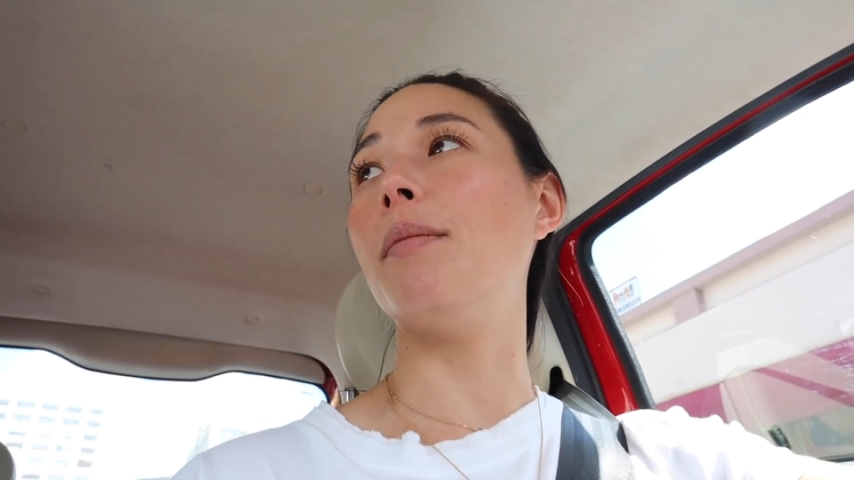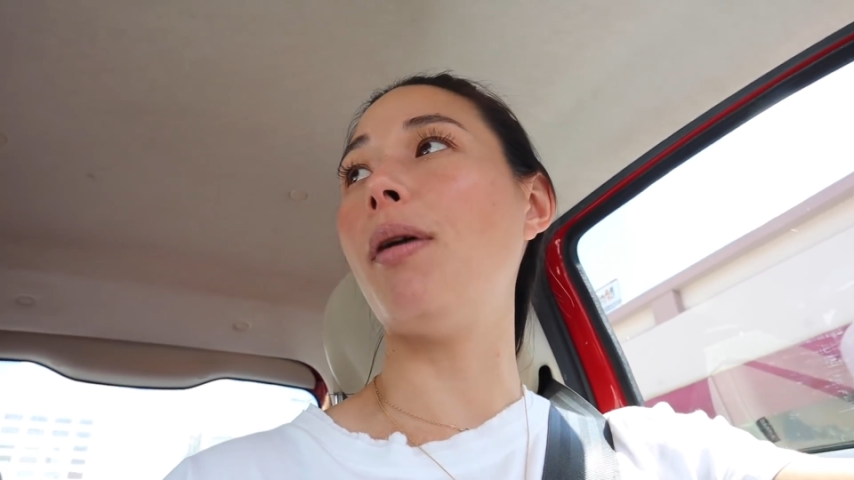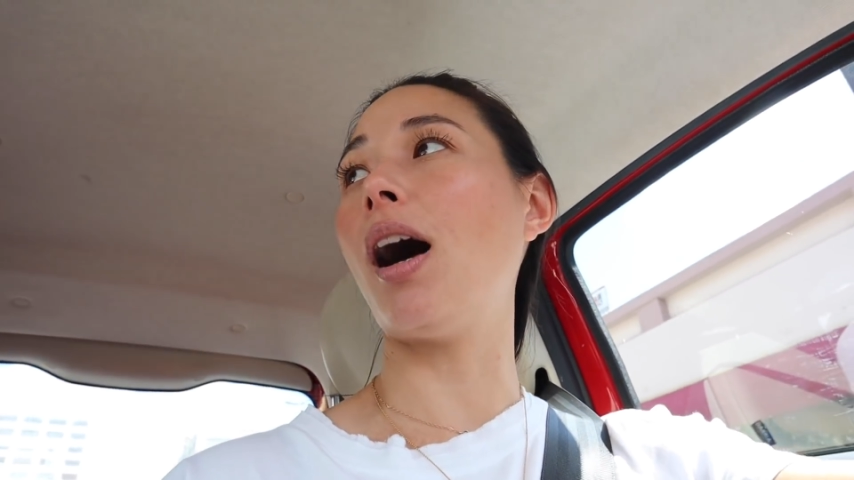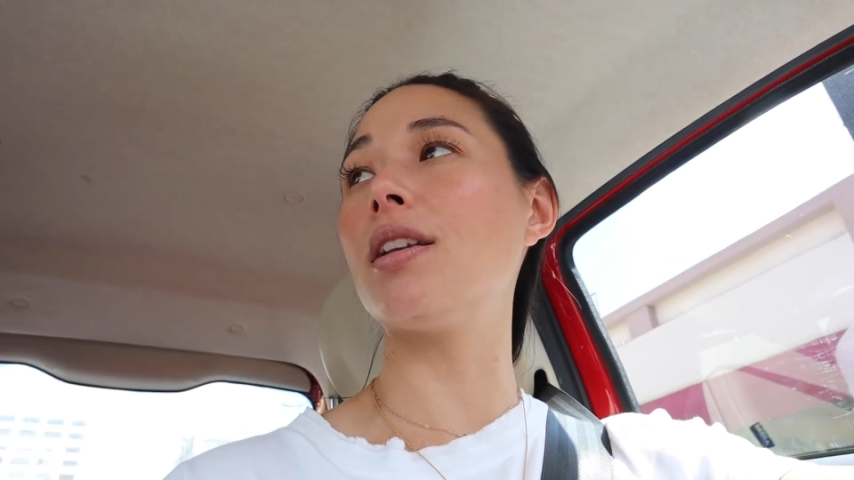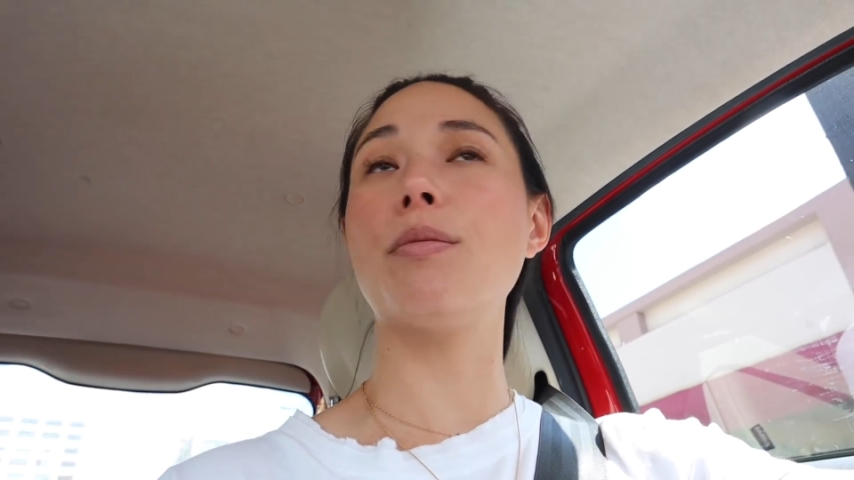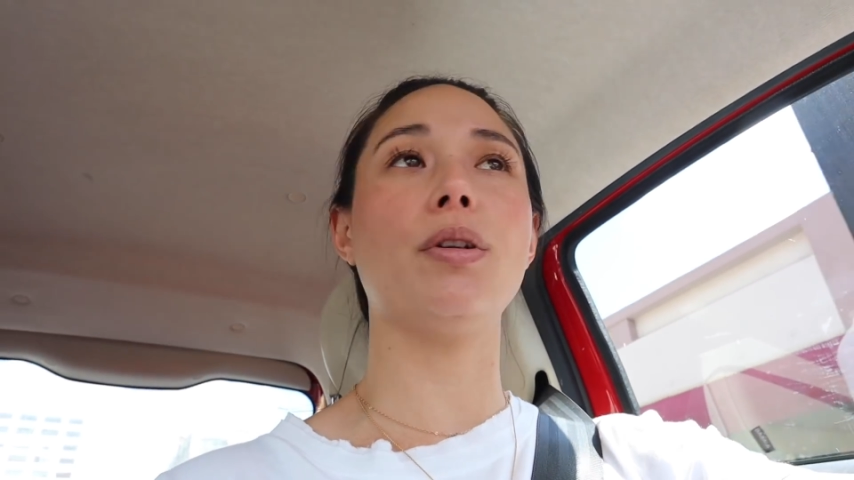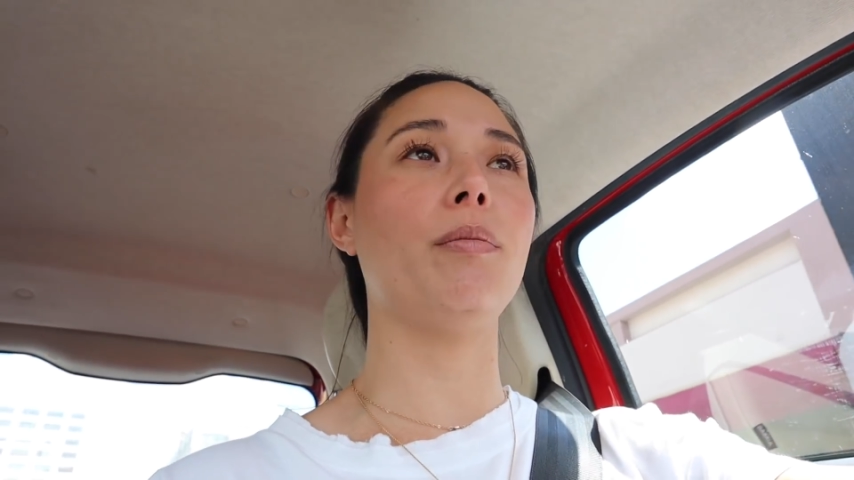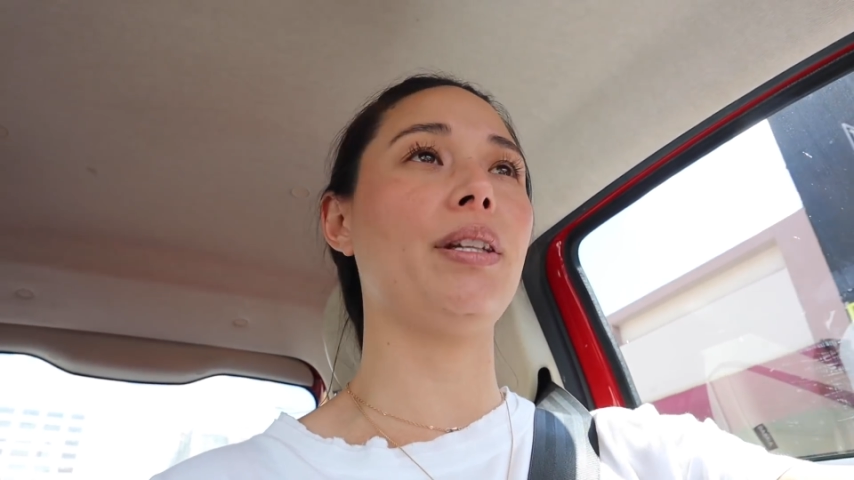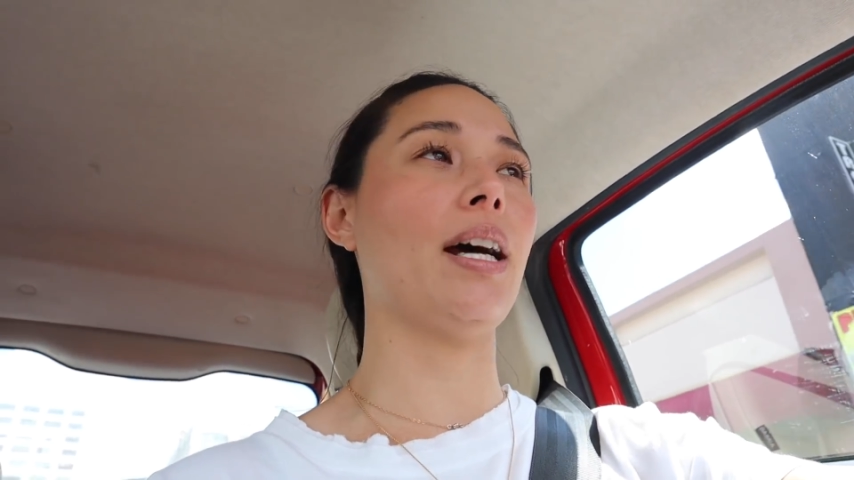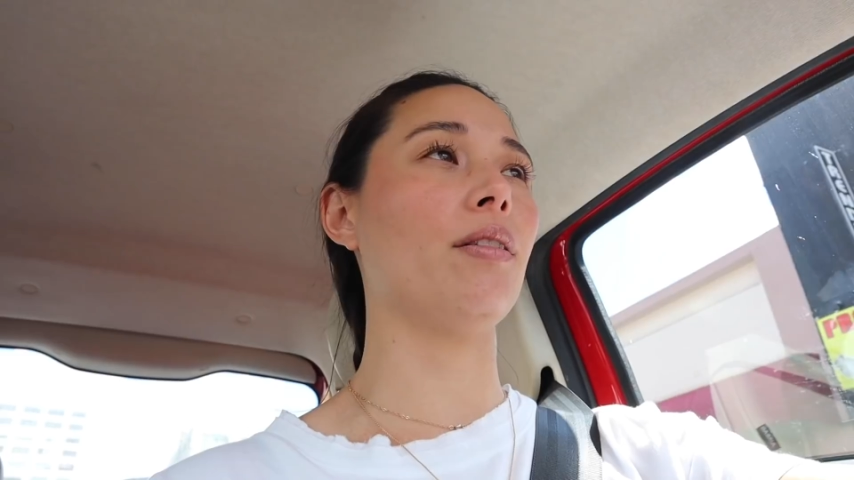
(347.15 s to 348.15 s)
impossible
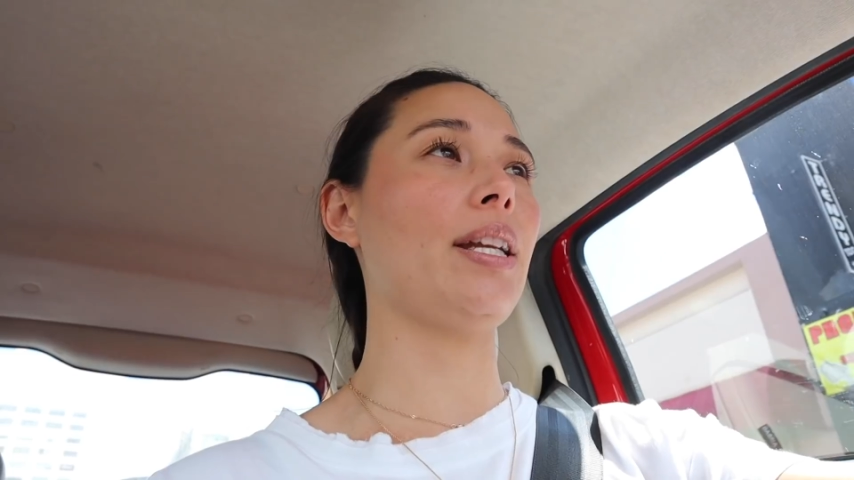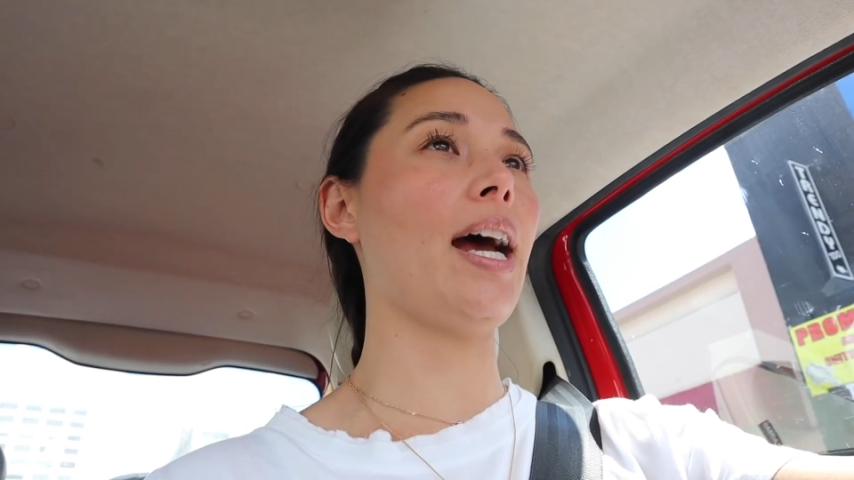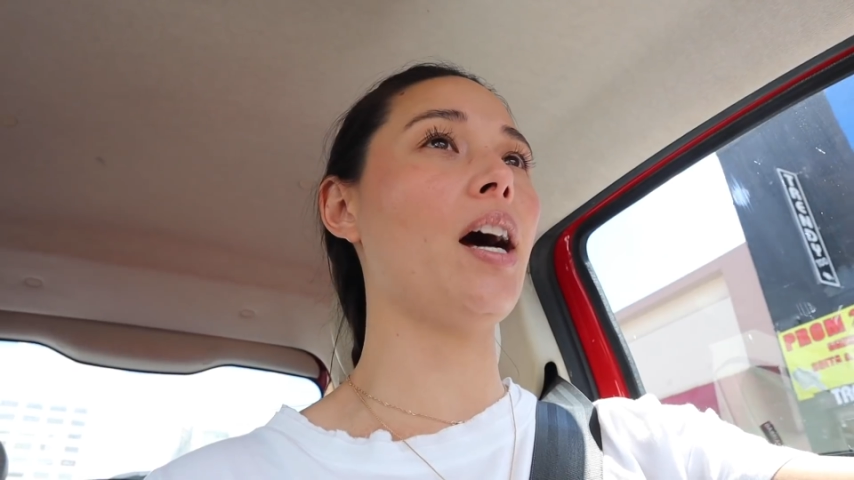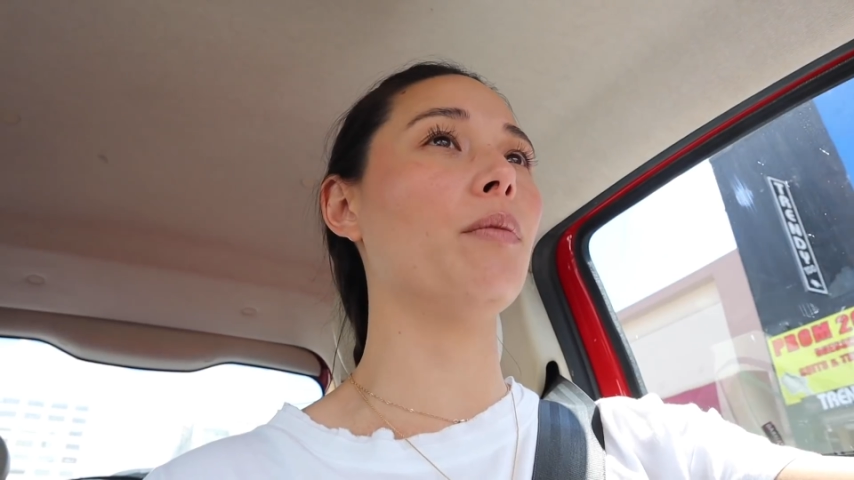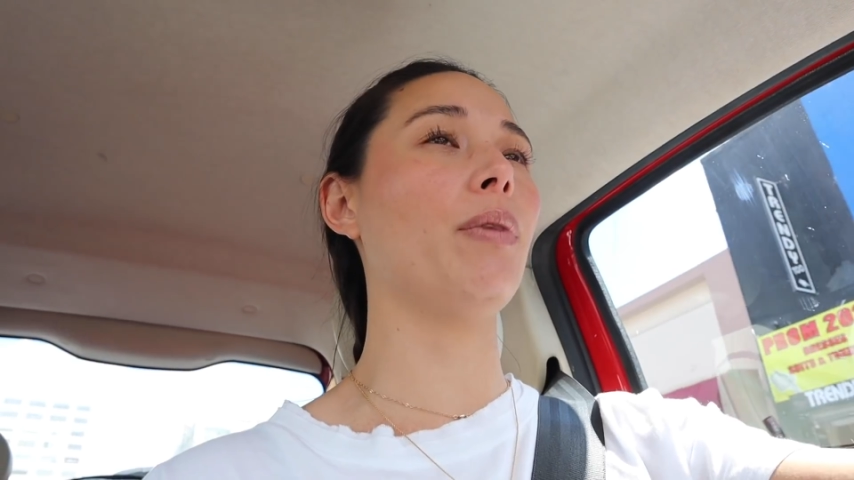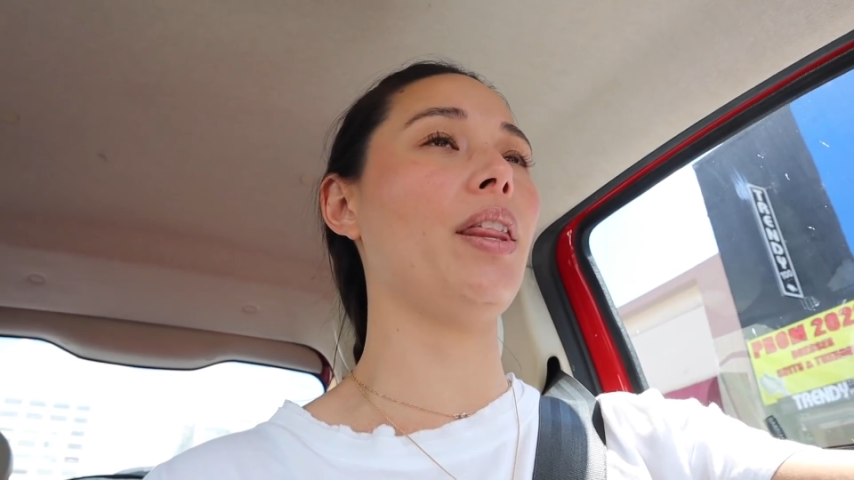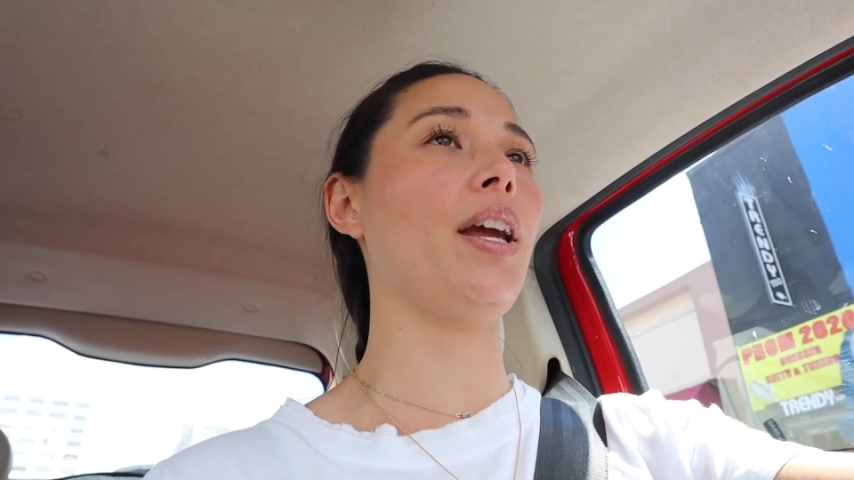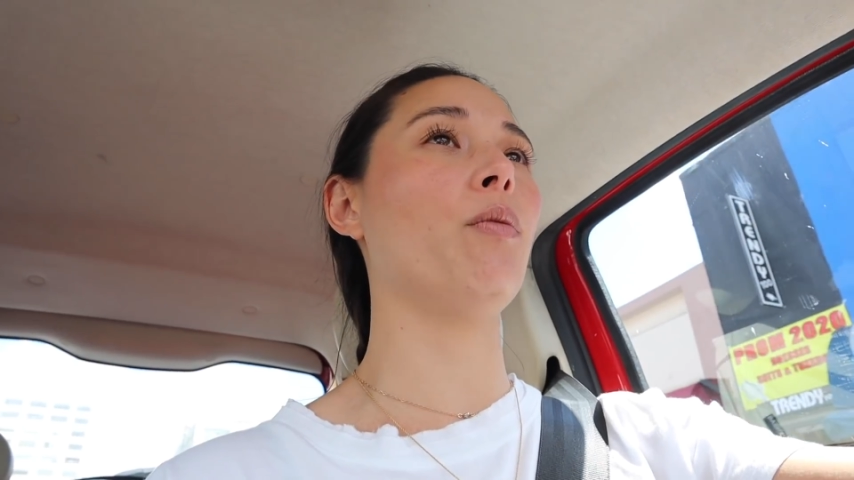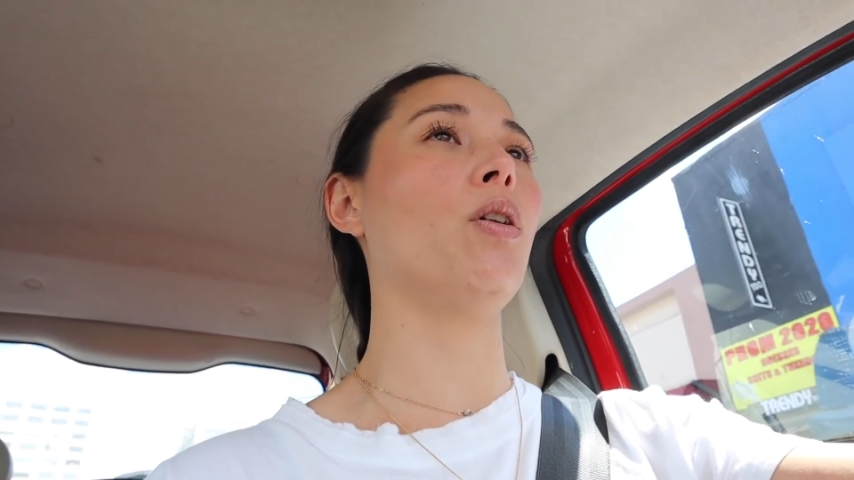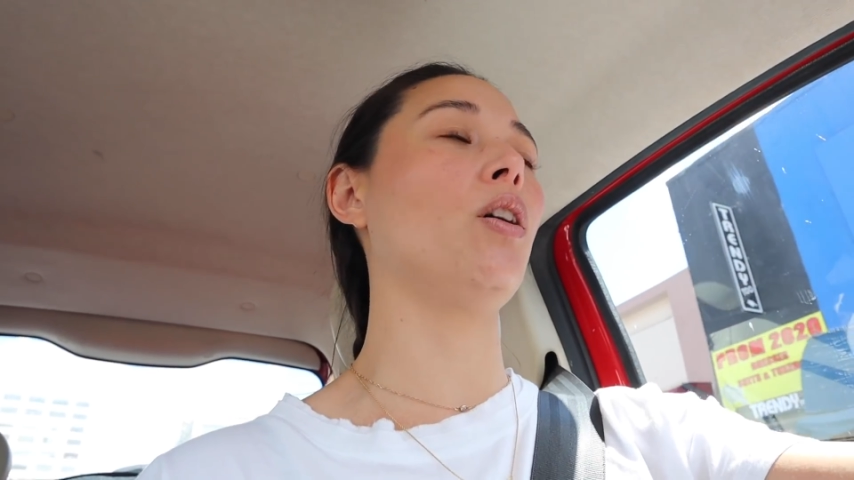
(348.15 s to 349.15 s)
downtown, but
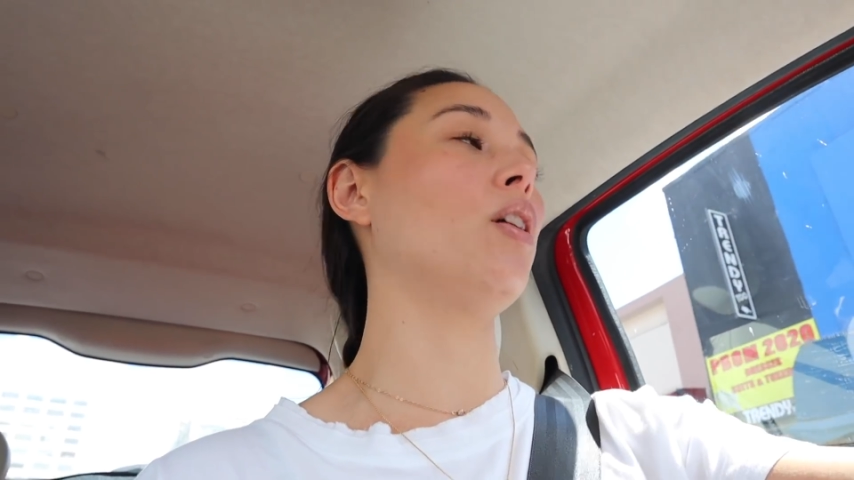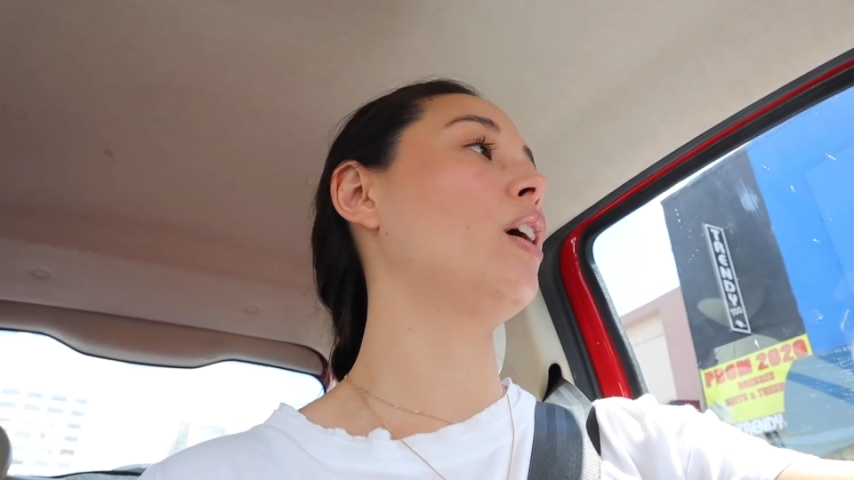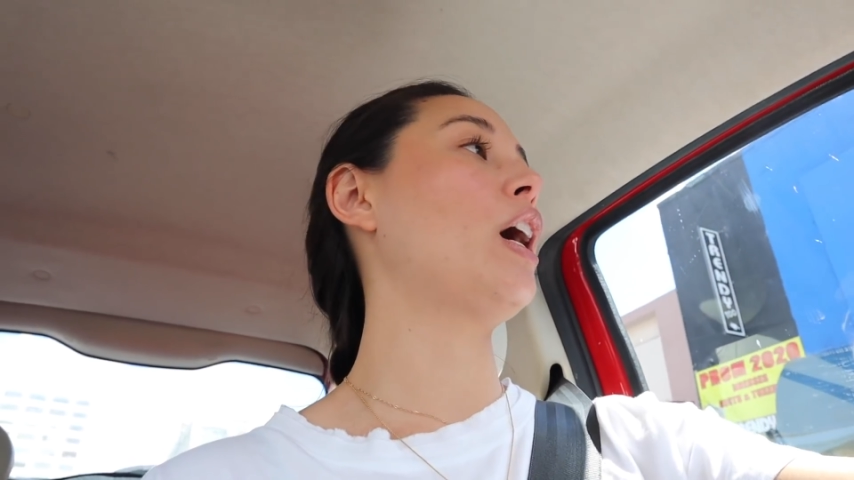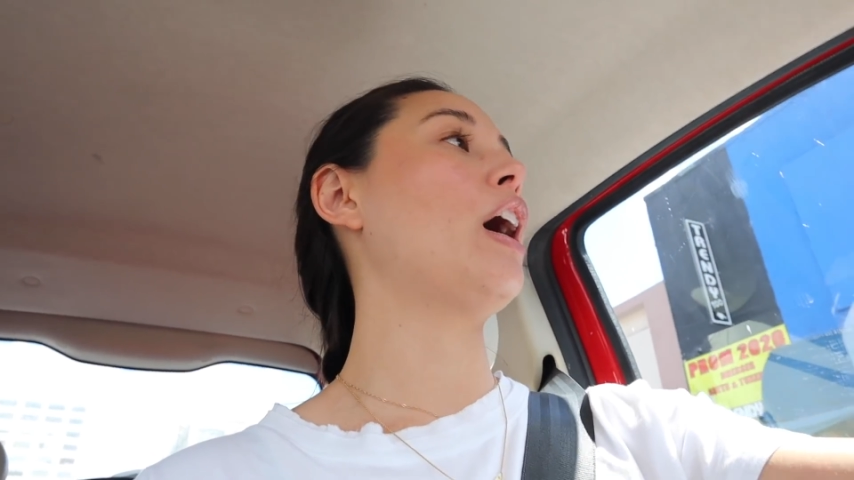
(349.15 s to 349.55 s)
they will